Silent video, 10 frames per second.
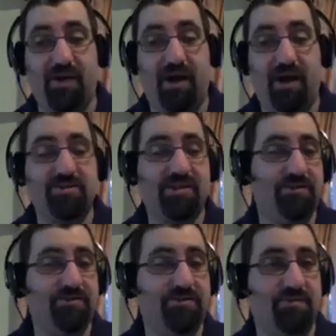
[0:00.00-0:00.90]
I was going to
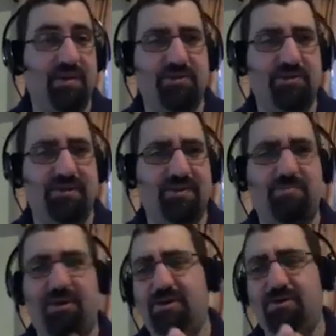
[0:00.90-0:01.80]
do some demos on this, but
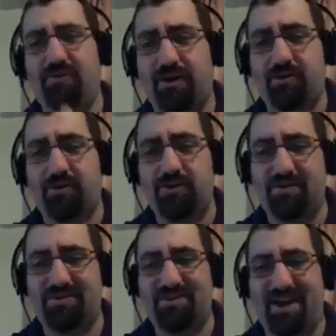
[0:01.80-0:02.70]
I knew that I couldn't
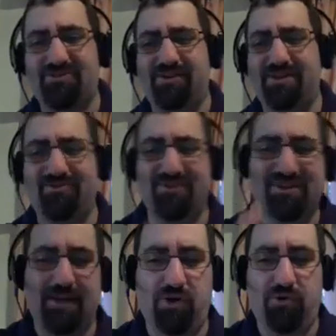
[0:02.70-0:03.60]
actually do the
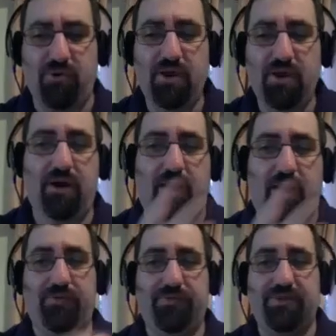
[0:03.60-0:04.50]
demo
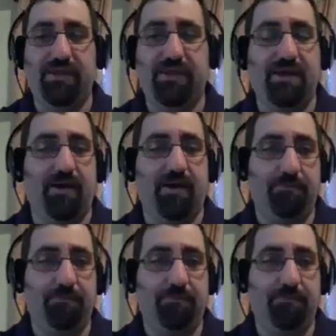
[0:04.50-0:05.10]
on the